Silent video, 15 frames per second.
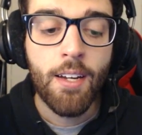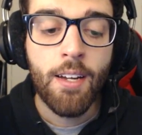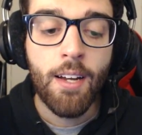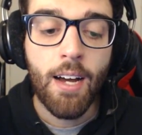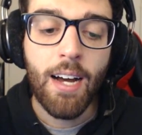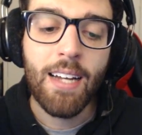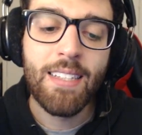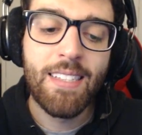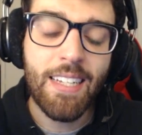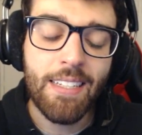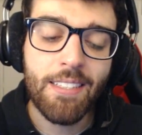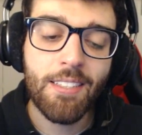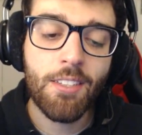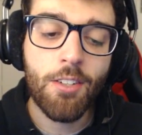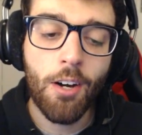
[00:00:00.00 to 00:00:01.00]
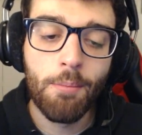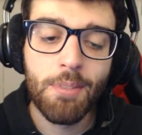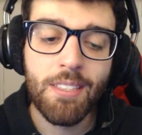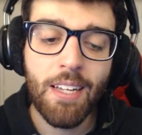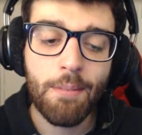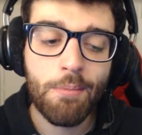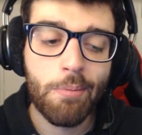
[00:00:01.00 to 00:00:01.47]
a decent
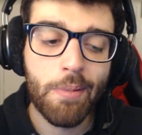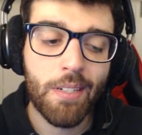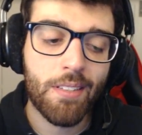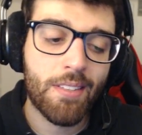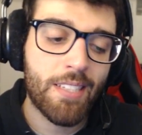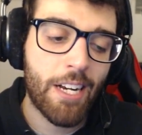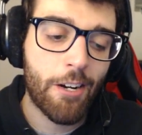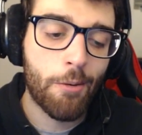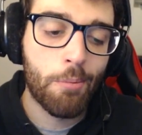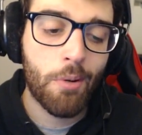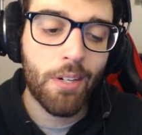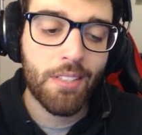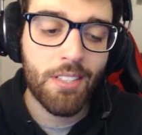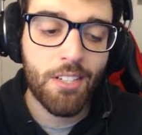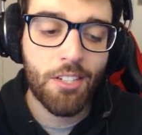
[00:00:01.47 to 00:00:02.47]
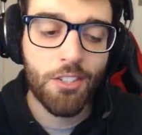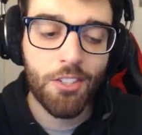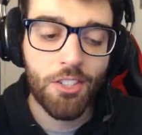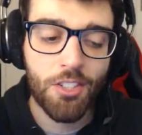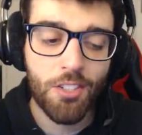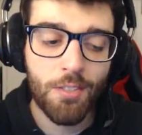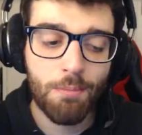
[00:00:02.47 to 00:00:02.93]
concept, but terrible
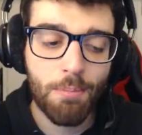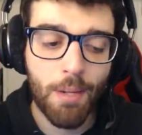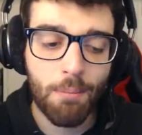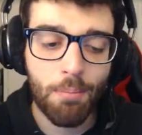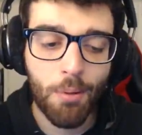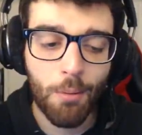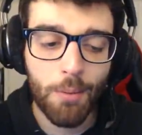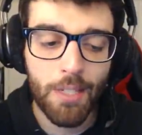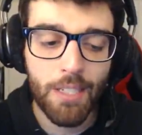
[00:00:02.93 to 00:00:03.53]
execution, but probably